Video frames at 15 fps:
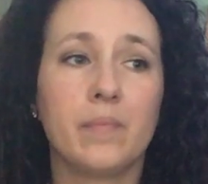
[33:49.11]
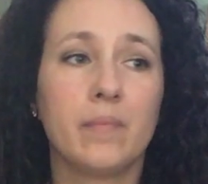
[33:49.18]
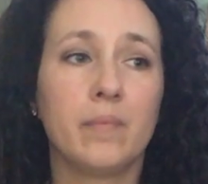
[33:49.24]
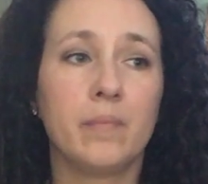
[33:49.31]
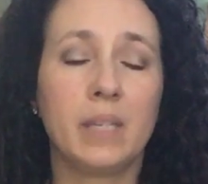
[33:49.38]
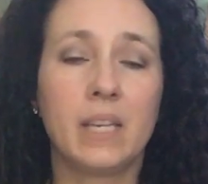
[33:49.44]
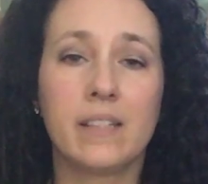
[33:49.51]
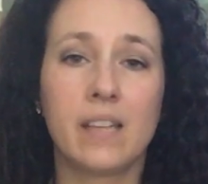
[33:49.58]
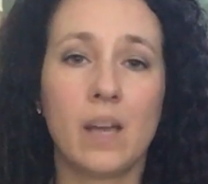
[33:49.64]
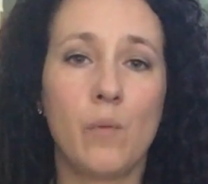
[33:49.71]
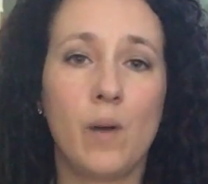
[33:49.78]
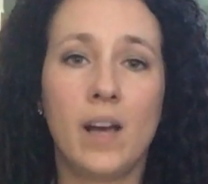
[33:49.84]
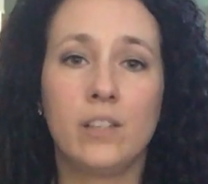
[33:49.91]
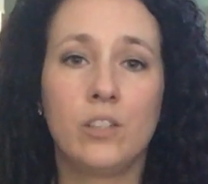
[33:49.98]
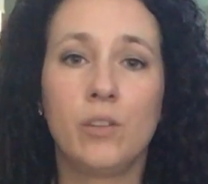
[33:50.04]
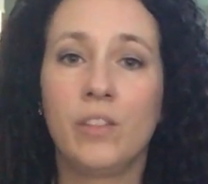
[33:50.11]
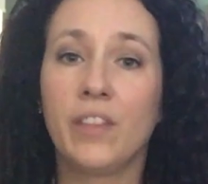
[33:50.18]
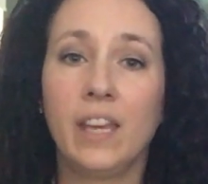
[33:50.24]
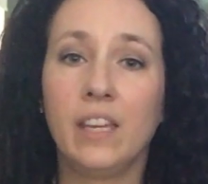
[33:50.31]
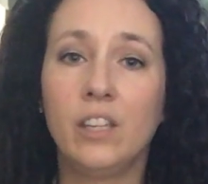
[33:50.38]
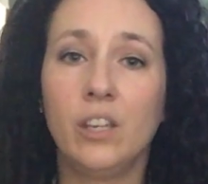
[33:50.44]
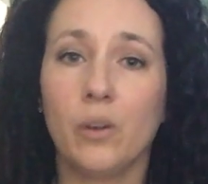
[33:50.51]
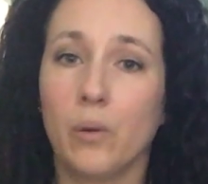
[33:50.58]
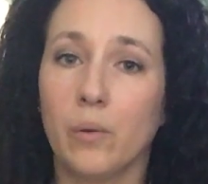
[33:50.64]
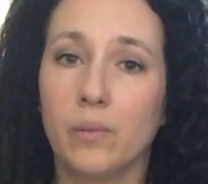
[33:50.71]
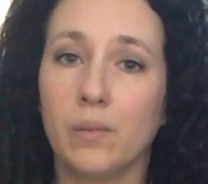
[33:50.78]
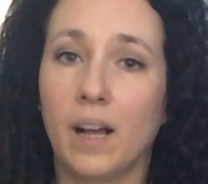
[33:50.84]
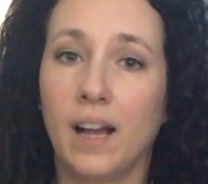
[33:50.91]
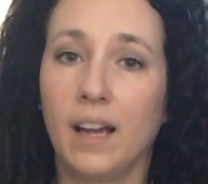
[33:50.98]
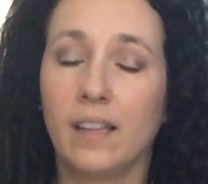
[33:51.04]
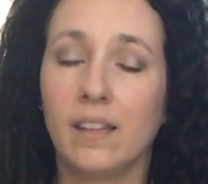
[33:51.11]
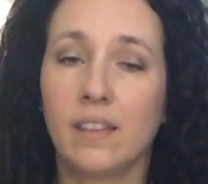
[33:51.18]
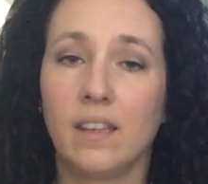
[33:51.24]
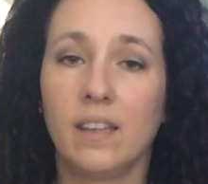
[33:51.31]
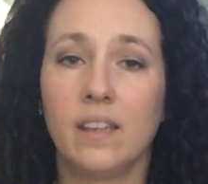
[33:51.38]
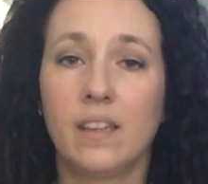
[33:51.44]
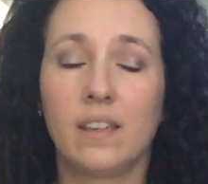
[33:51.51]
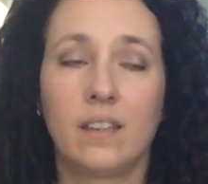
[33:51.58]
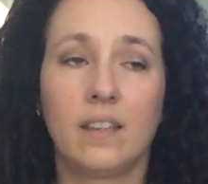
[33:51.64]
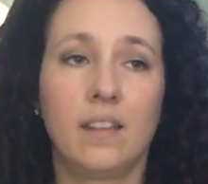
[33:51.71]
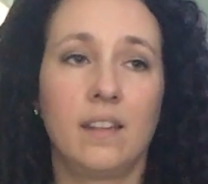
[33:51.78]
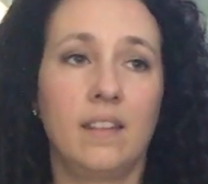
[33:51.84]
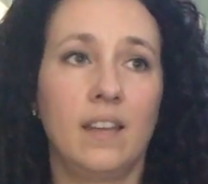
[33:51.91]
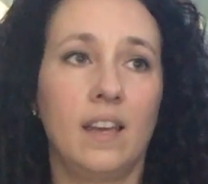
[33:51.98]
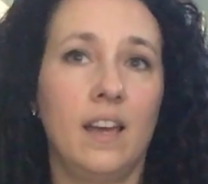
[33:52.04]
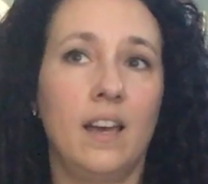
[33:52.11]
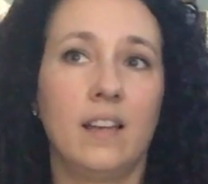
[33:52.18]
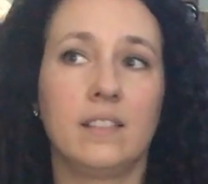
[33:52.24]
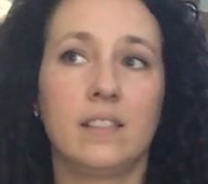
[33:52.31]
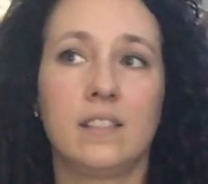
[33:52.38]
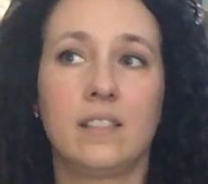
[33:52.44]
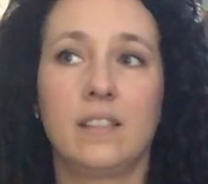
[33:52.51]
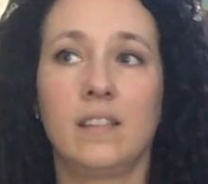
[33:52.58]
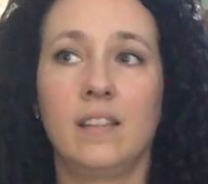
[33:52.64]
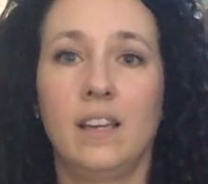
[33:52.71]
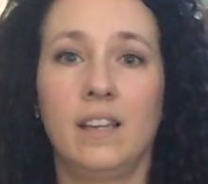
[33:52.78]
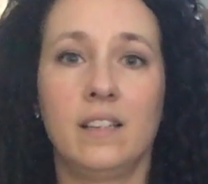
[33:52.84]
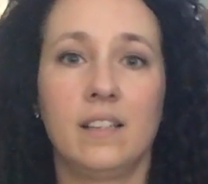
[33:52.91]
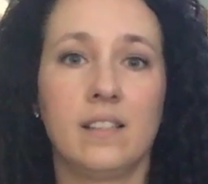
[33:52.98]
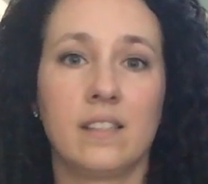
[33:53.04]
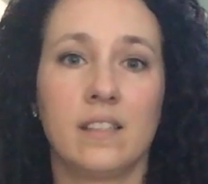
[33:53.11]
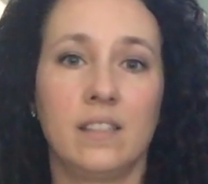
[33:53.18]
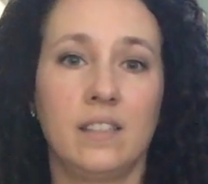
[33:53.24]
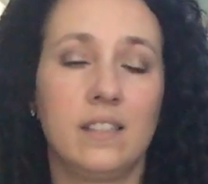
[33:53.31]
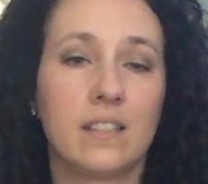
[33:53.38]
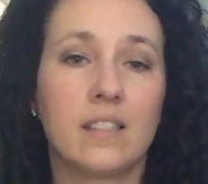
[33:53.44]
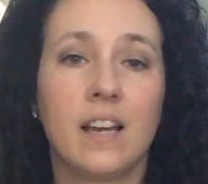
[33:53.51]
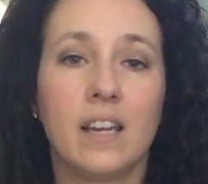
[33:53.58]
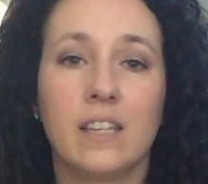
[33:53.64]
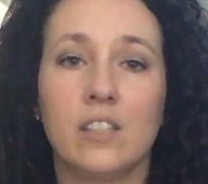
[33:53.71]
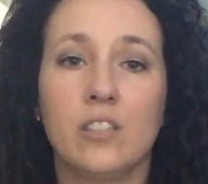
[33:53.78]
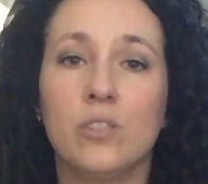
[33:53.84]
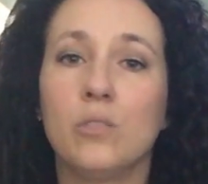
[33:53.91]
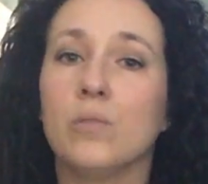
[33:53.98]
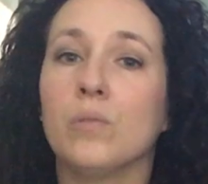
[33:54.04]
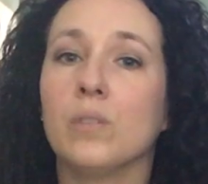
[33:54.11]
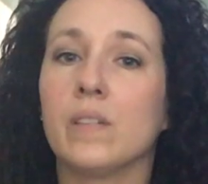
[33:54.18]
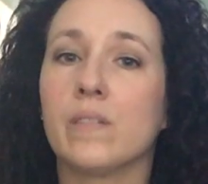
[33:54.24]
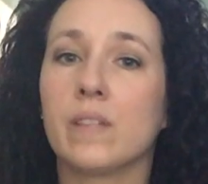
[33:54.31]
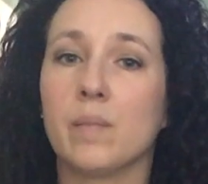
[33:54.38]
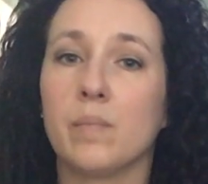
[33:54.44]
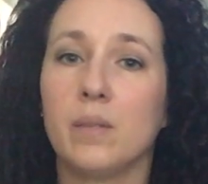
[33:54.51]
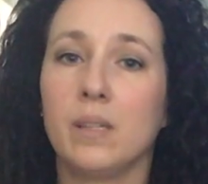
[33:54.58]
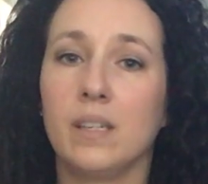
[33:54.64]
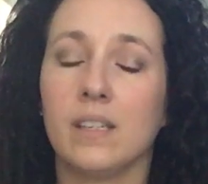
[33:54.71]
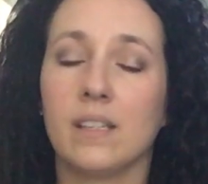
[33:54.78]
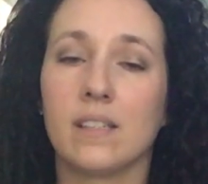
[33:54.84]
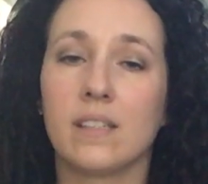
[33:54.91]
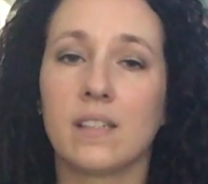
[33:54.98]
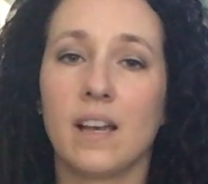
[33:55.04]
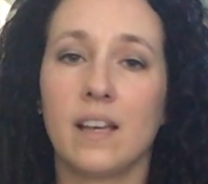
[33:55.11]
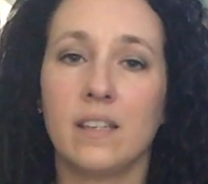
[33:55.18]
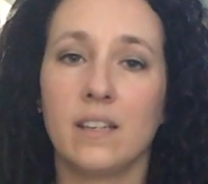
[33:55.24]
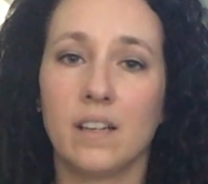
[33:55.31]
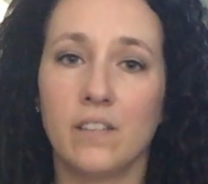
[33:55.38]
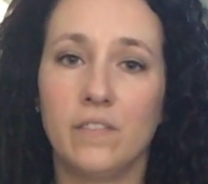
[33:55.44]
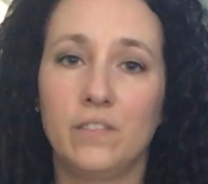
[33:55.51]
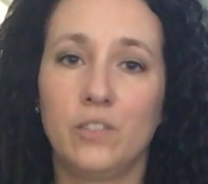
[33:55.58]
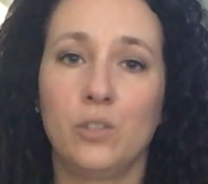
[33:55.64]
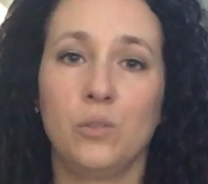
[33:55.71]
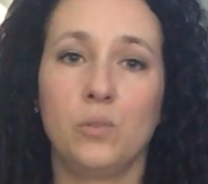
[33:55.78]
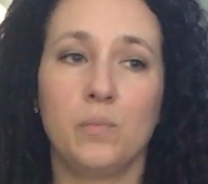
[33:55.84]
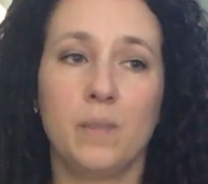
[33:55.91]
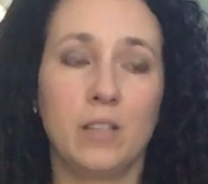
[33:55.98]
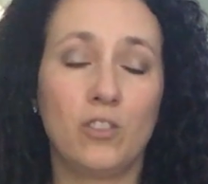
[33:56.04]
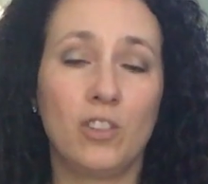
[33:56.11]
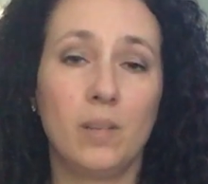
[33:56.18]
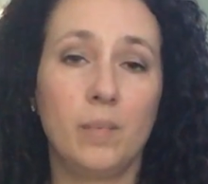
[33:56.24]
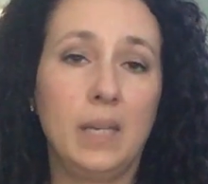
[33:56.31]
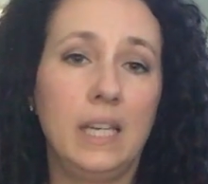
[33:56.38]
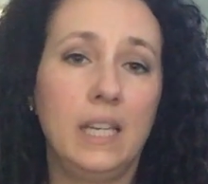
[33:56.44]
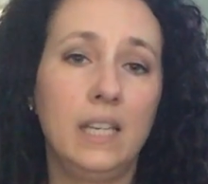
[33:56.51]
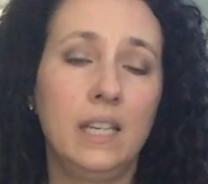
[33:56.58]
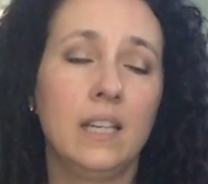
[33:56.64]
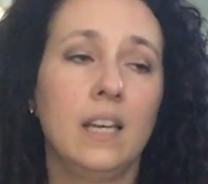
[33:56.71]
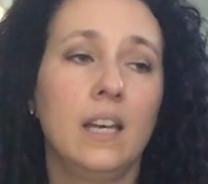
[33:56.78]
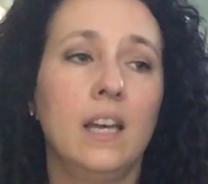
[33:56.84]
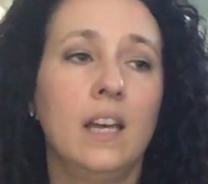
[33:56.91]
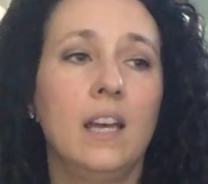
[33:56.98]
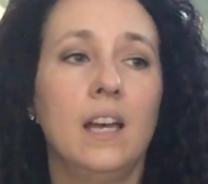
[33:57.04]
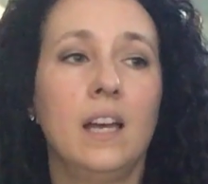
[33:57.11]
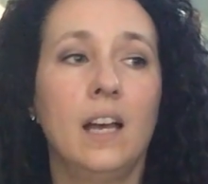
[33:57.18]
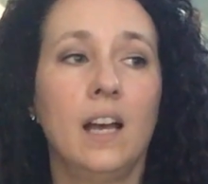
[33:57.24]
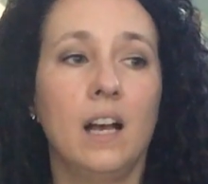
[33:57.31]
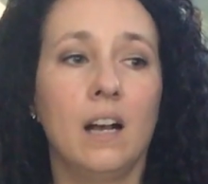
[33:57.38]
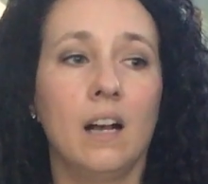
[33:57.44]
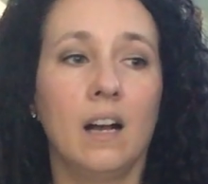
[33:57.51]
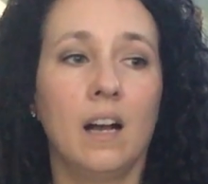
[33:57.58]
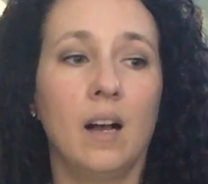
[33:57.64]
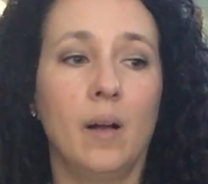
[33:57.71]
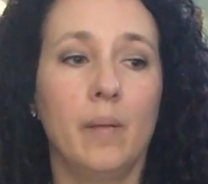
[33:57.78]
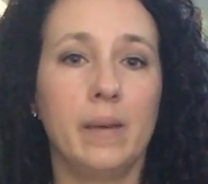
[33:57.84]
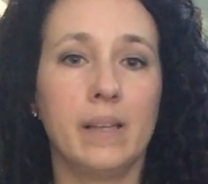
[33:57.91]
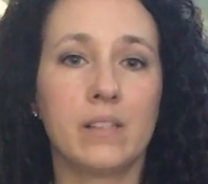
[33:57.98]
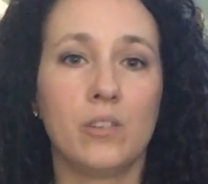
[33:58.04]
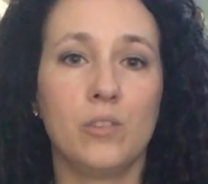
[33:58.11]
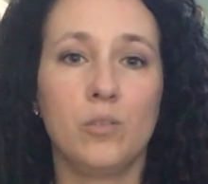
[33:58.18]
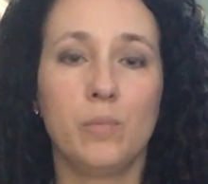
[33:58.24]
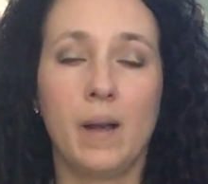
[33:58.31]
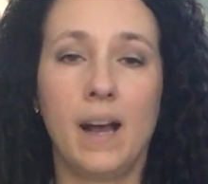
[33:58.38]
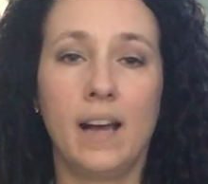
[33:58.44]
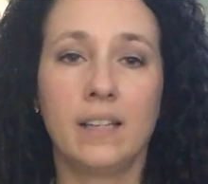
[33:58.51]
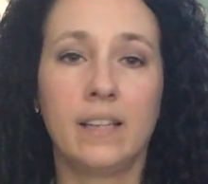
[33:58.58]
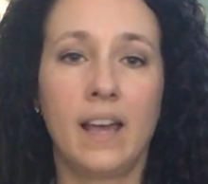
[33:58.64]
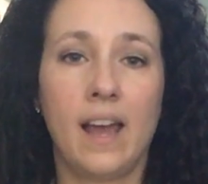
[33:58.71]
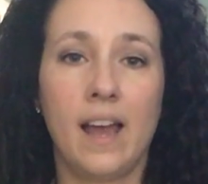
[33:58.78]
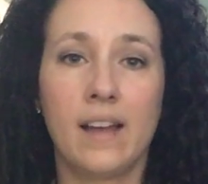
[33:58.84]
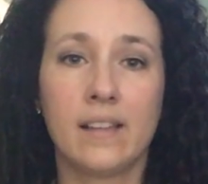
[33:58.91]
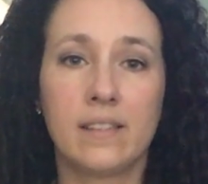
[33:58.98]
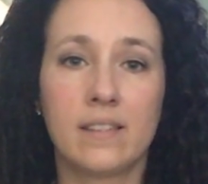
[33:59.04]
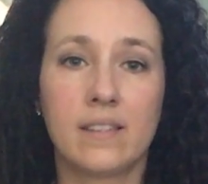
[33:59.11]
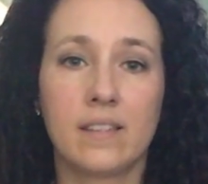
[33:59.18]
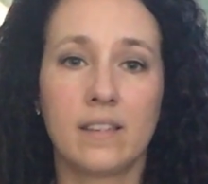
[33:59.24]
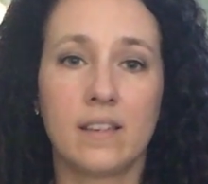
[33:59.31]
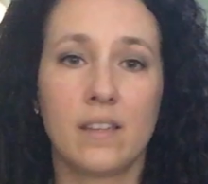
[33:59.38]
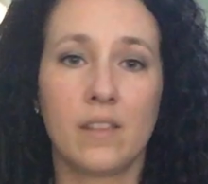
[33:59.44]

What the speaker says: because I want to thank you. I think that is the least I can do if somebody is kind enough to mention me as a new podcast.